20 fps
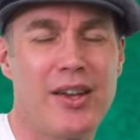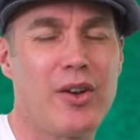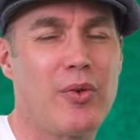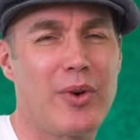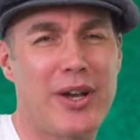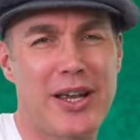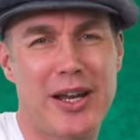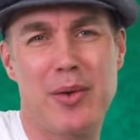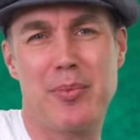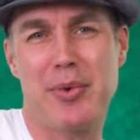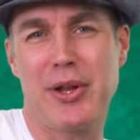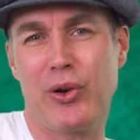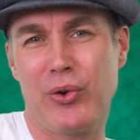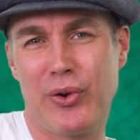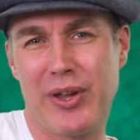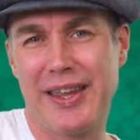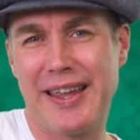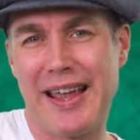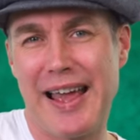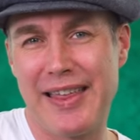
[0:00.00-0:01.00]
We're going to be
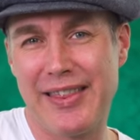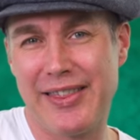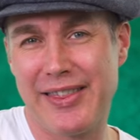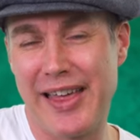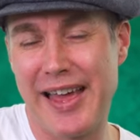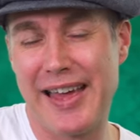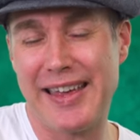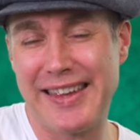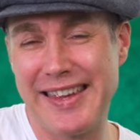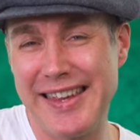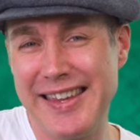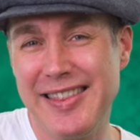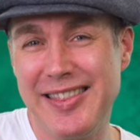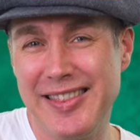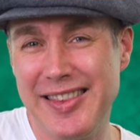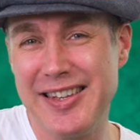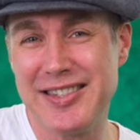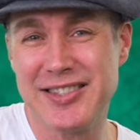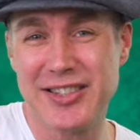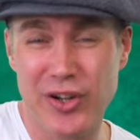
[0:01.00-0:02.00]
looking at that
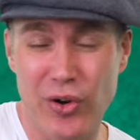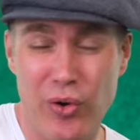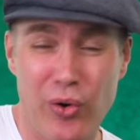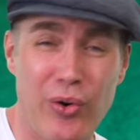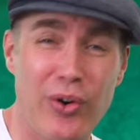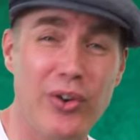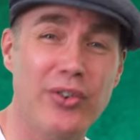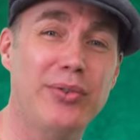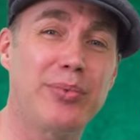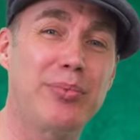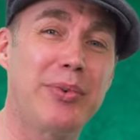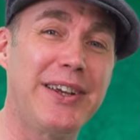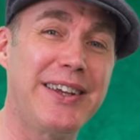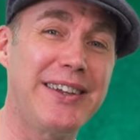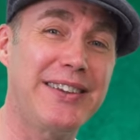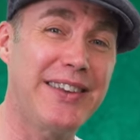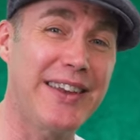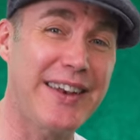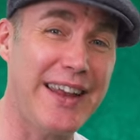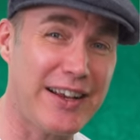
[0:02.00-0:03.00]
in this course, but
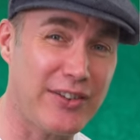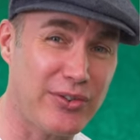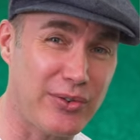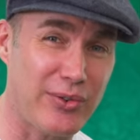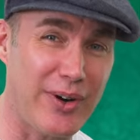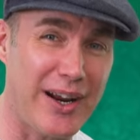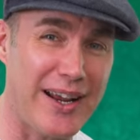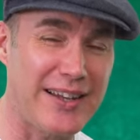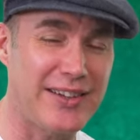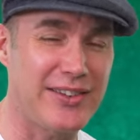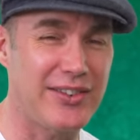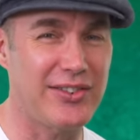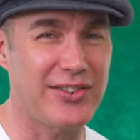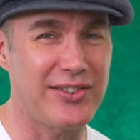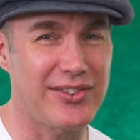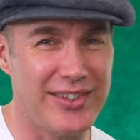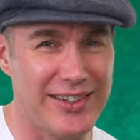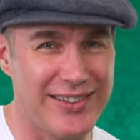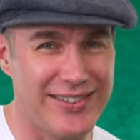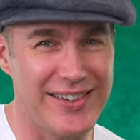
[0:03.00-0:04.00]
in the next grade, because
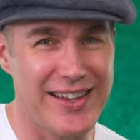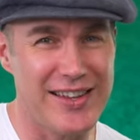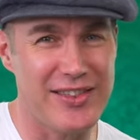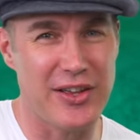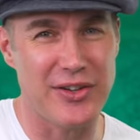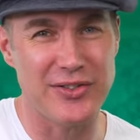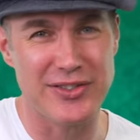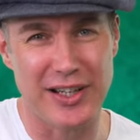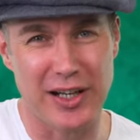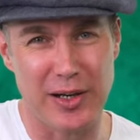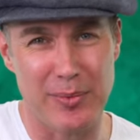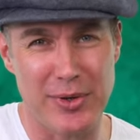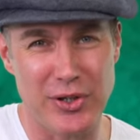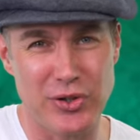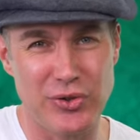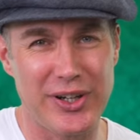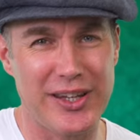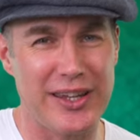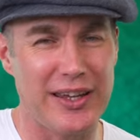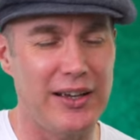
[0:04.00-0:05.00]
at 16th notes a little bit
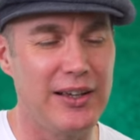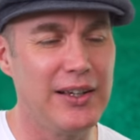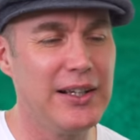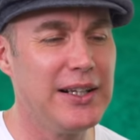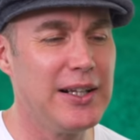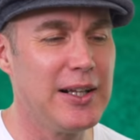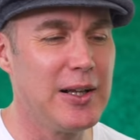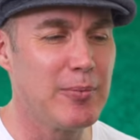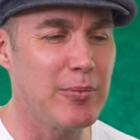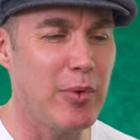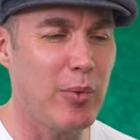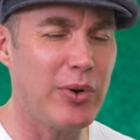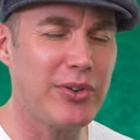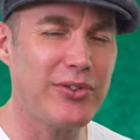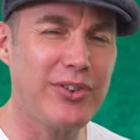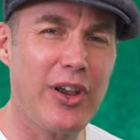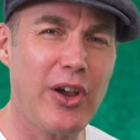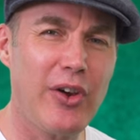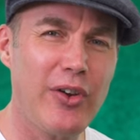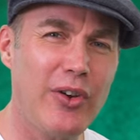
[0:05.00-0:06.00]
trickier. But
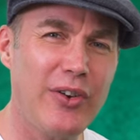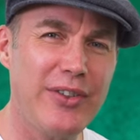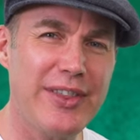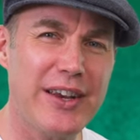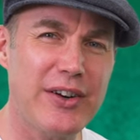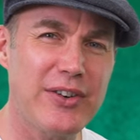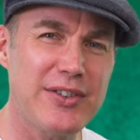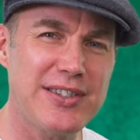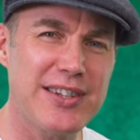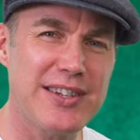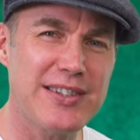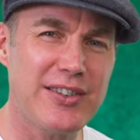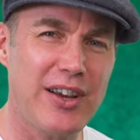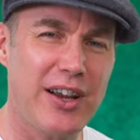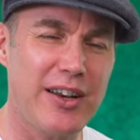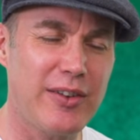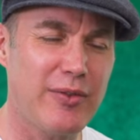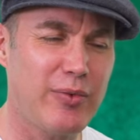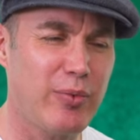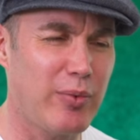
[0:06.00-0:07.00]
what's going on there is these
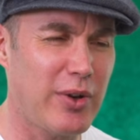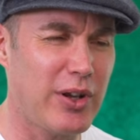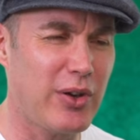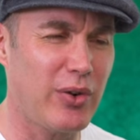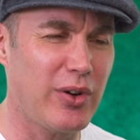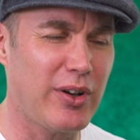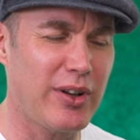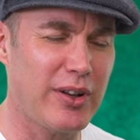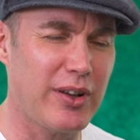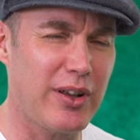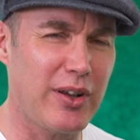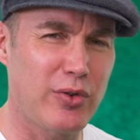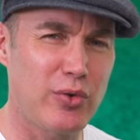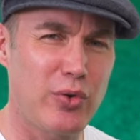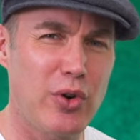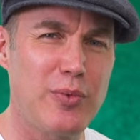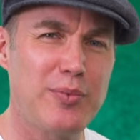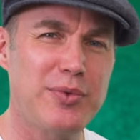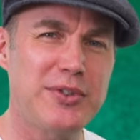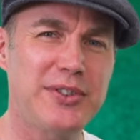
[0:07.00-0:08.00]
kind of, we call it
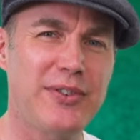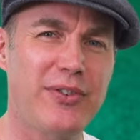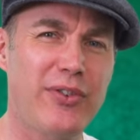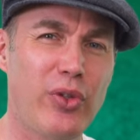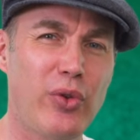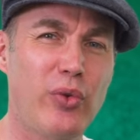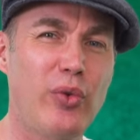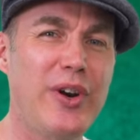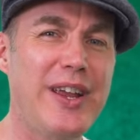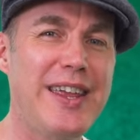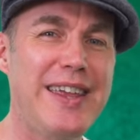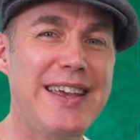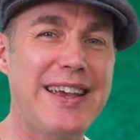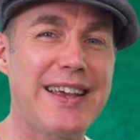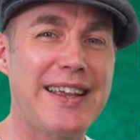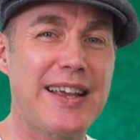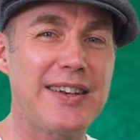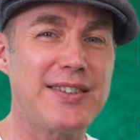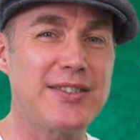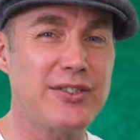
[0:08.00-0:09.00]
groups of three
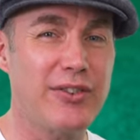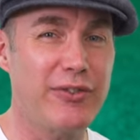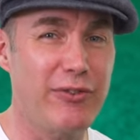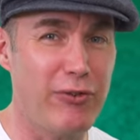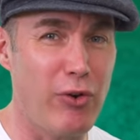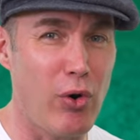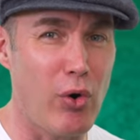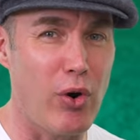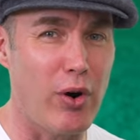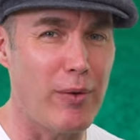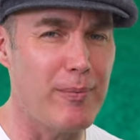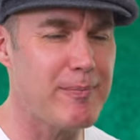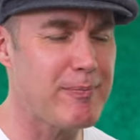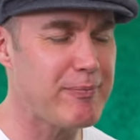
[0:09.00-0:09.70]
against four.